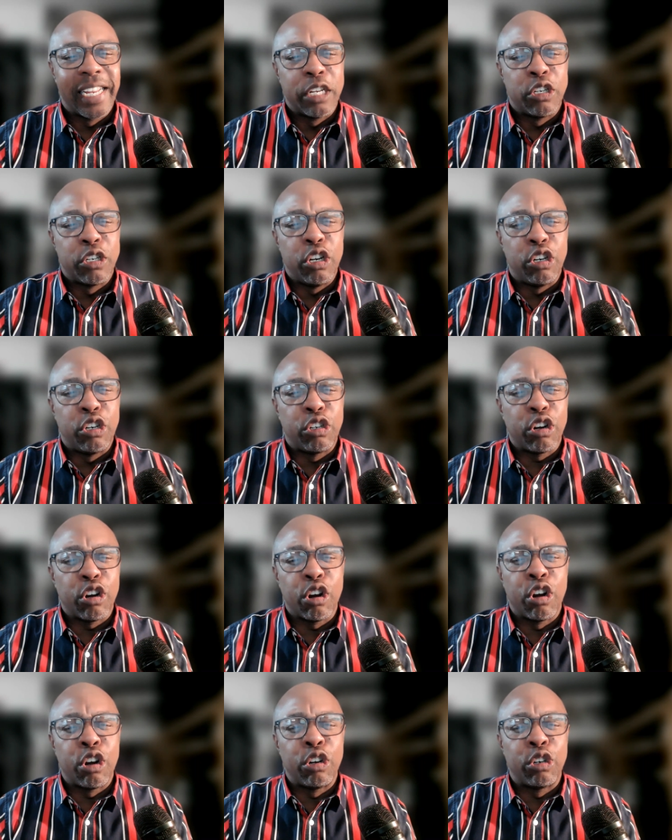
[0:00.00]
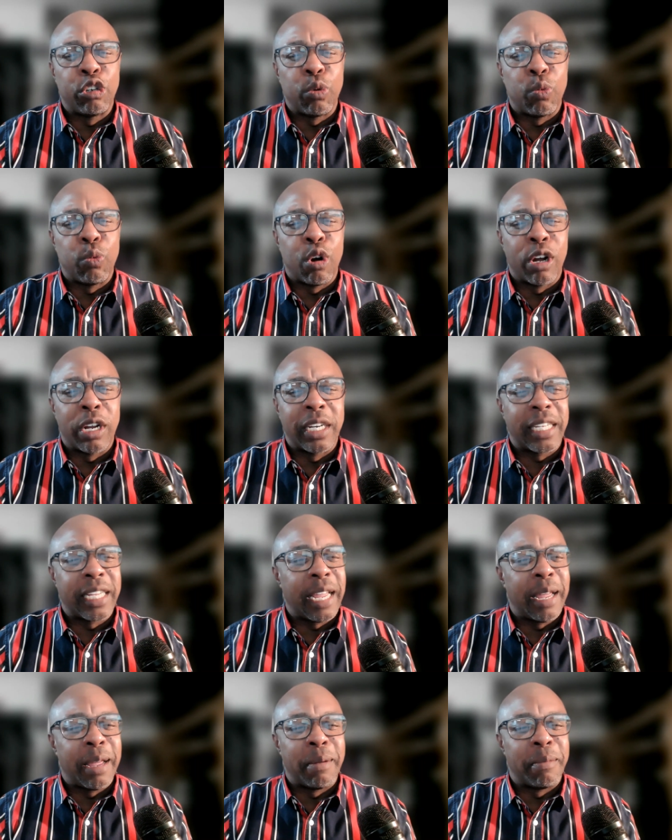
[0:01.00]
She turned towards
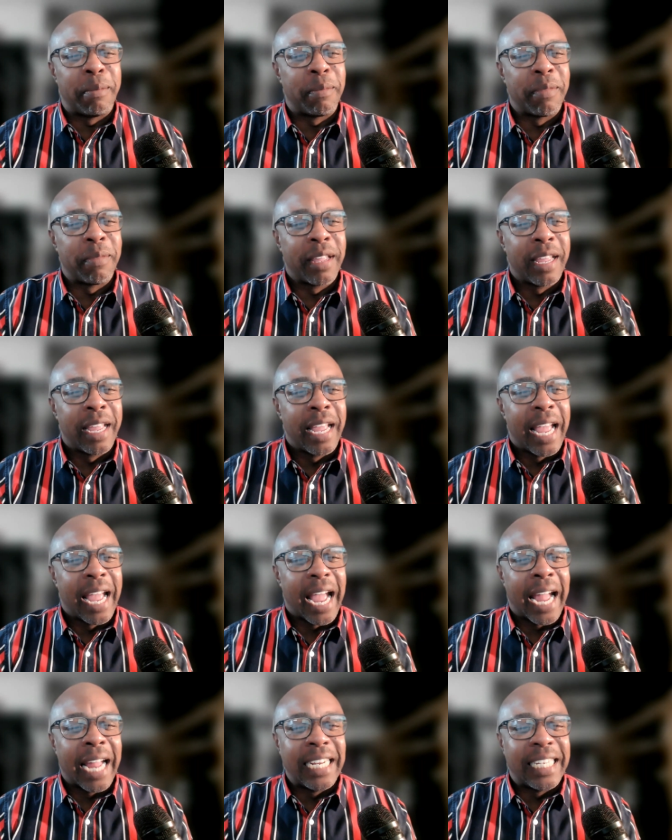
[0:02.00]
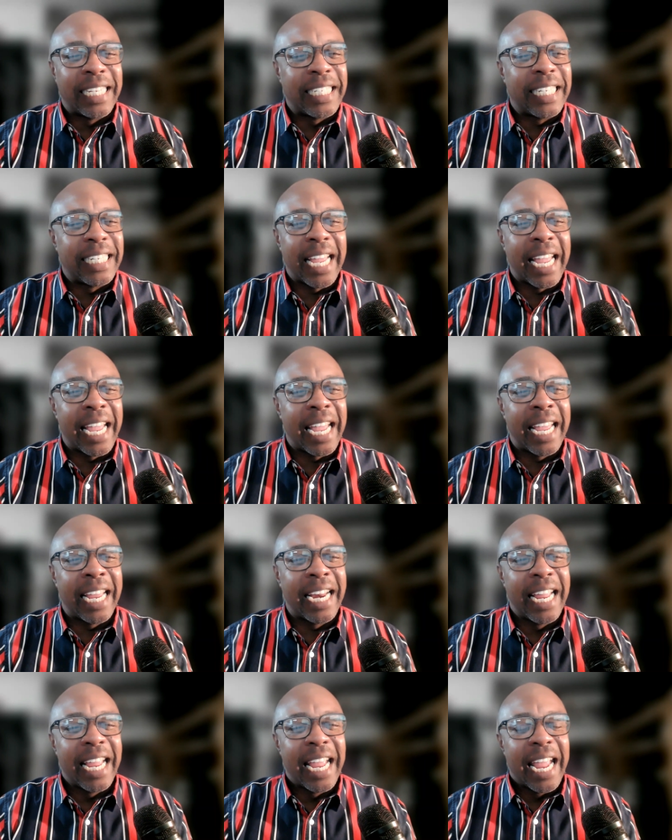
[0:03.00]
him and
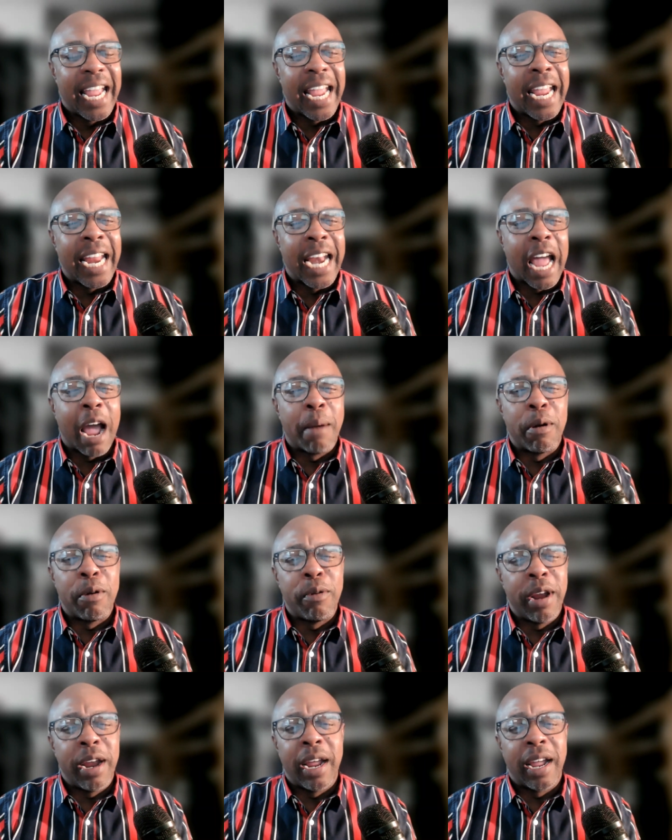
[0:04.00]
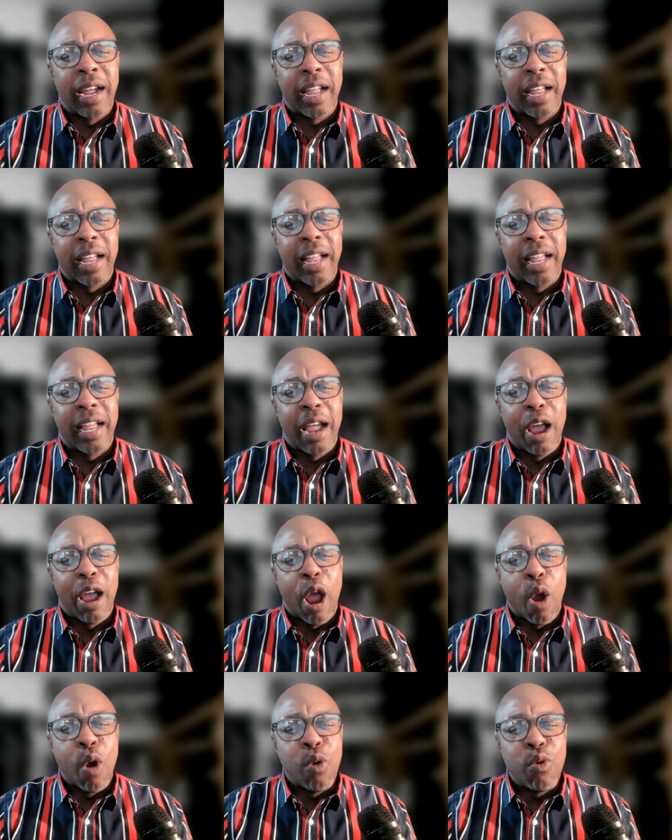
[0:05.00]
said and Aramaic,
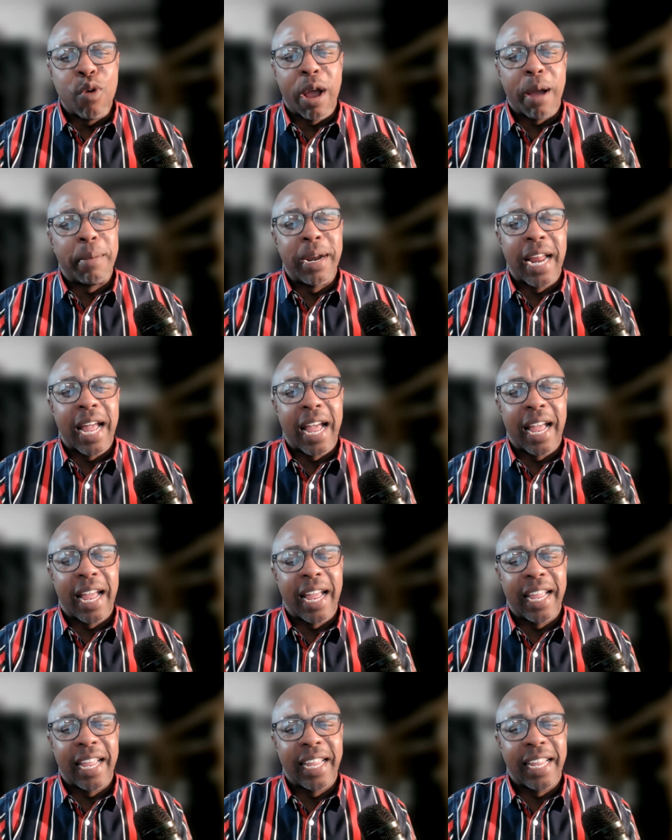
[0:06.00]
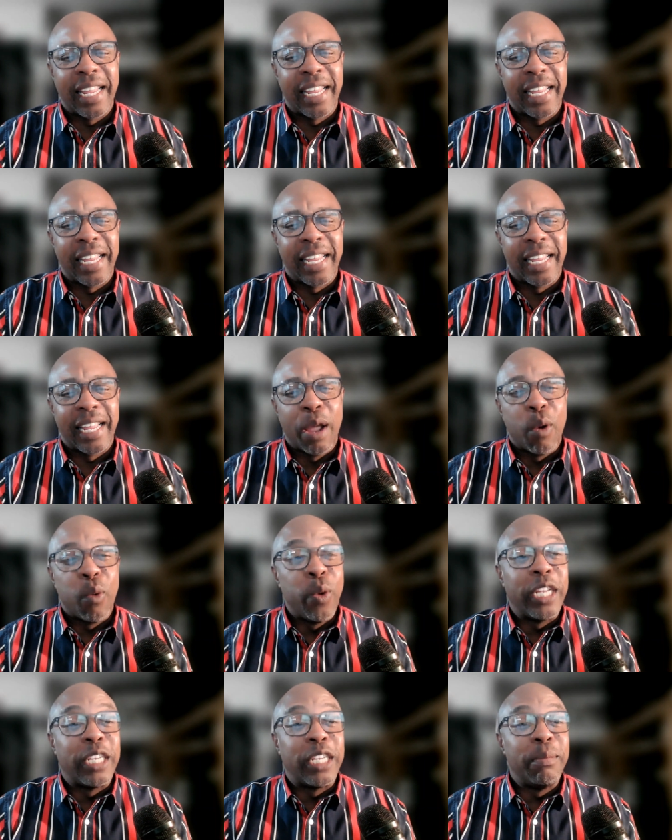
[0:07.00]
Rabboni,
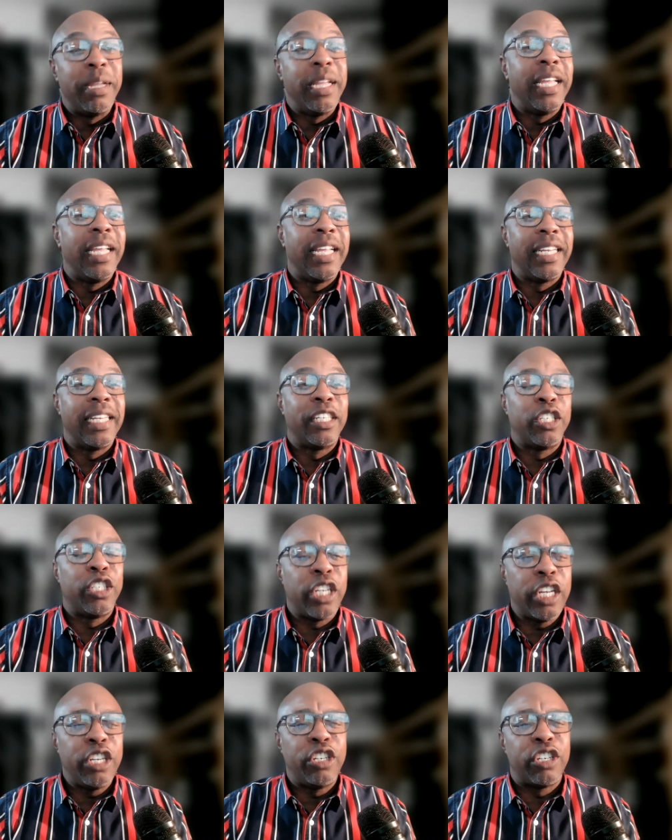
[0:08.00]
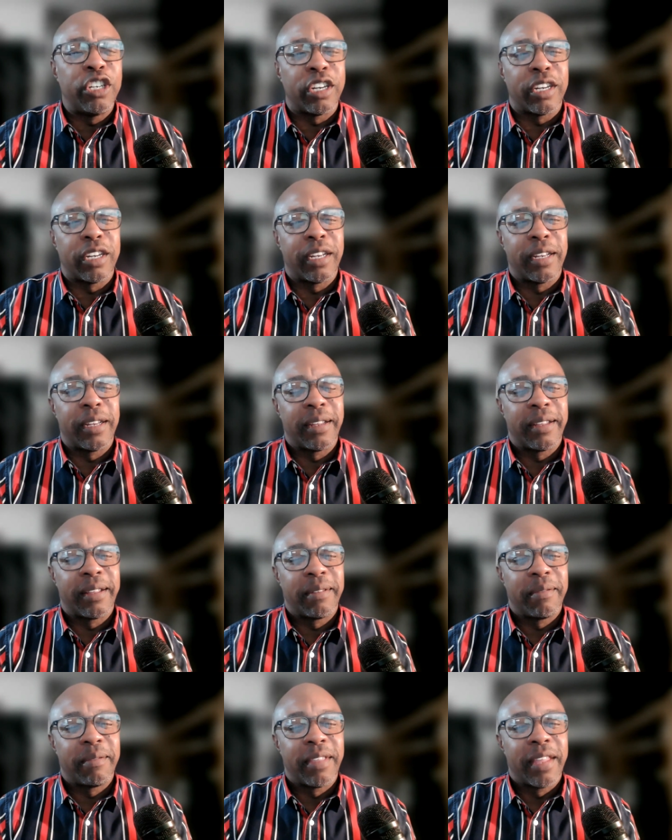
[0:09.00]
which means teacher.
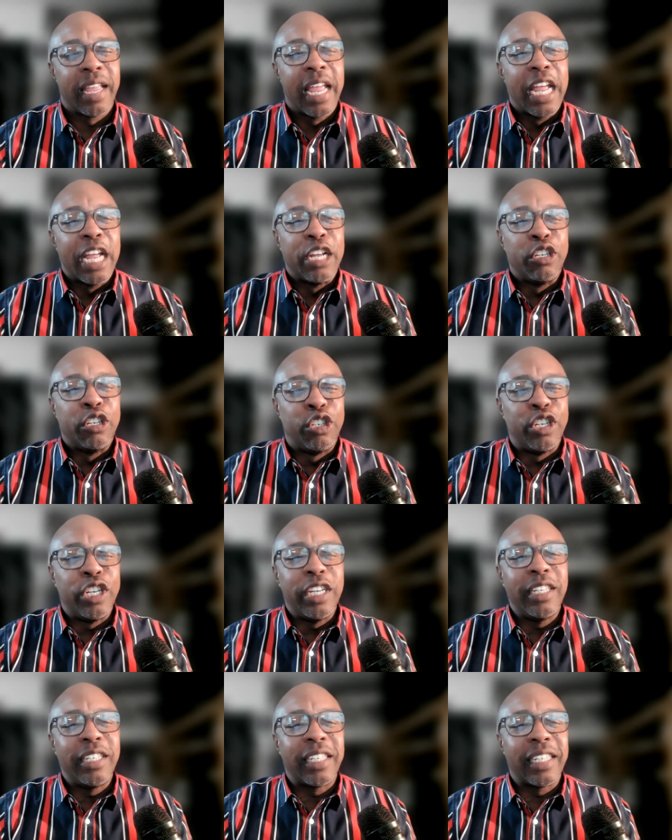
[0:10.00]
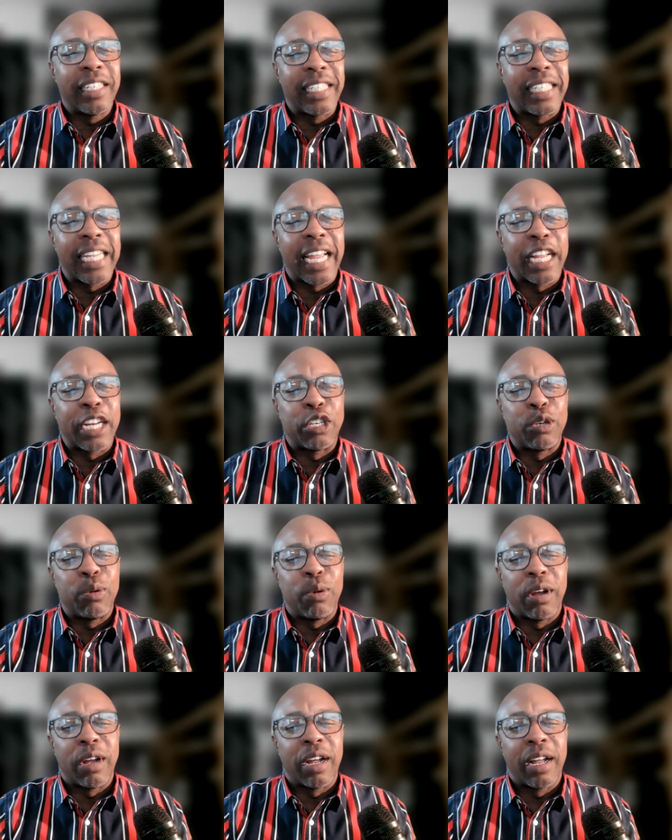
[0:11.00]
Jesus said to
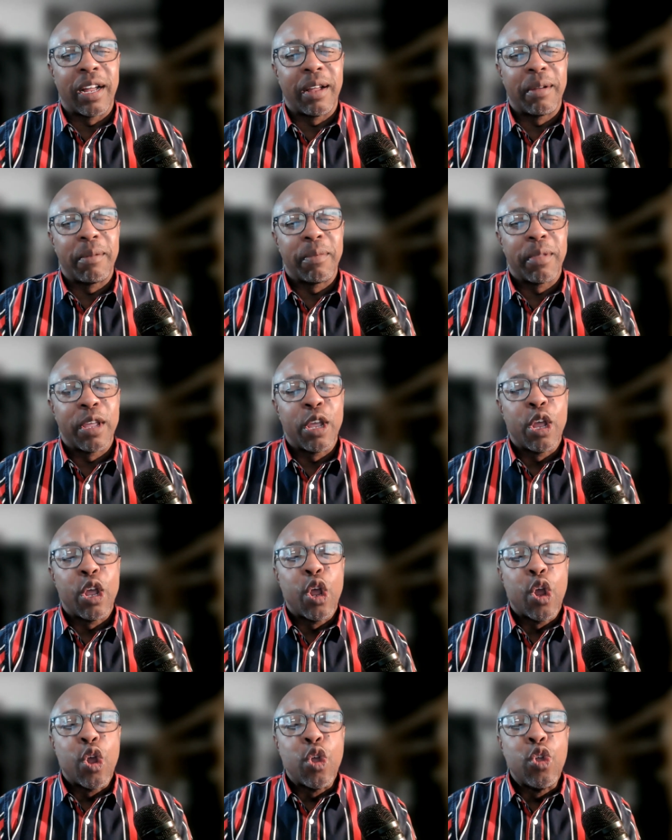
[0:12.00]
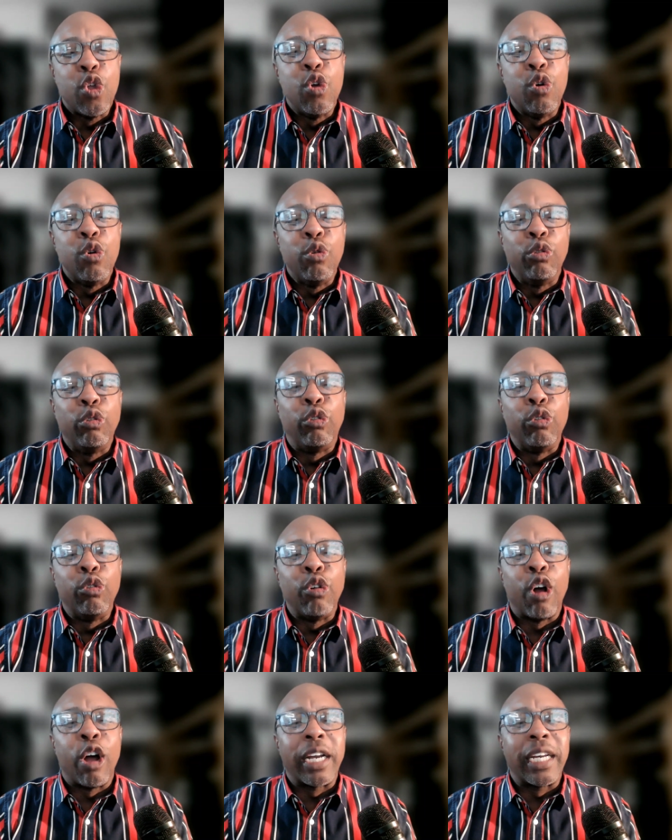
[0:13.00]
her, You
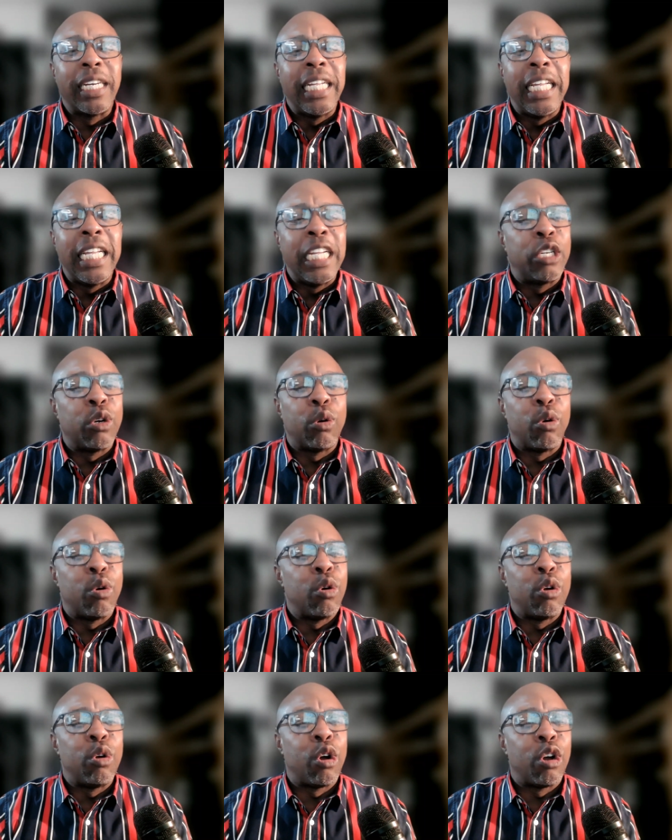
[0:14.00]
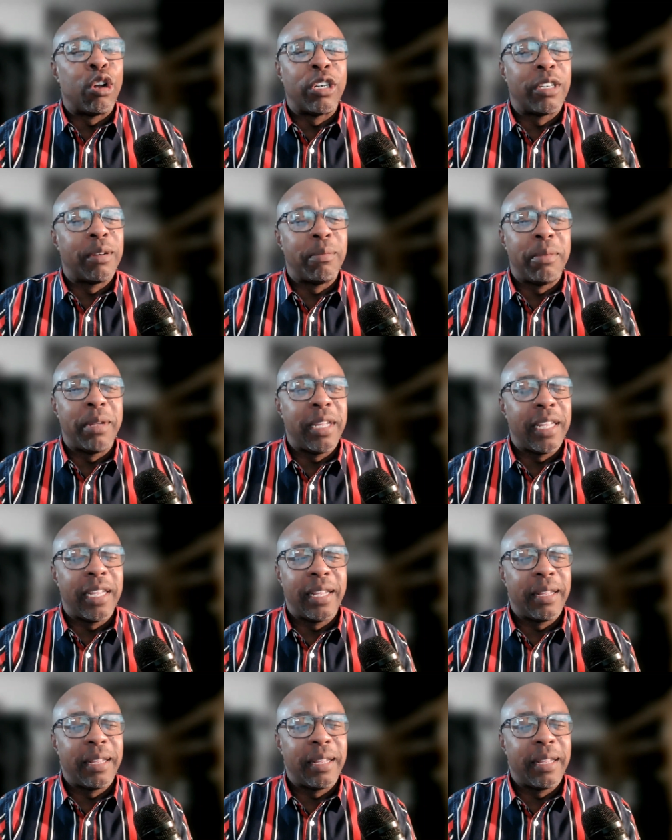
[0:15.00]
do not need to hold on to me.